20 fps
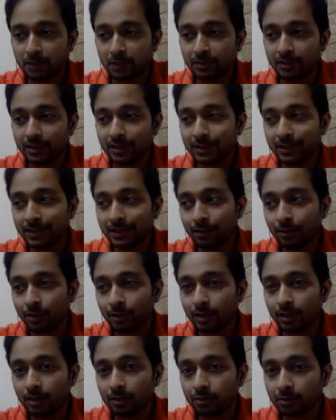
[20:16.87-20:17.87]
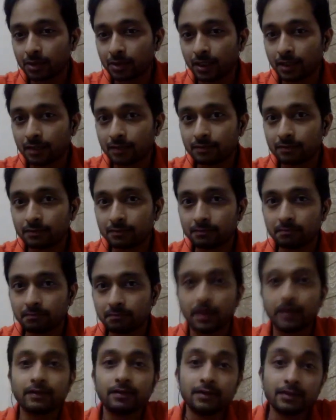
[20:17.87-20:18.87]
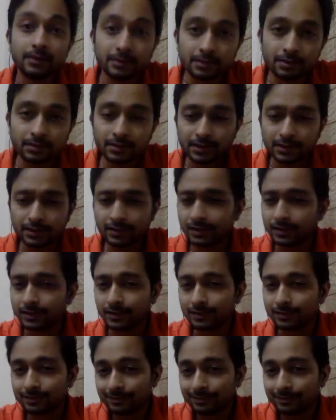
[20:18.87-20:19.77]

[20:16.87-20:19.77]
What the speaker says: really how I look at my career journey, and I think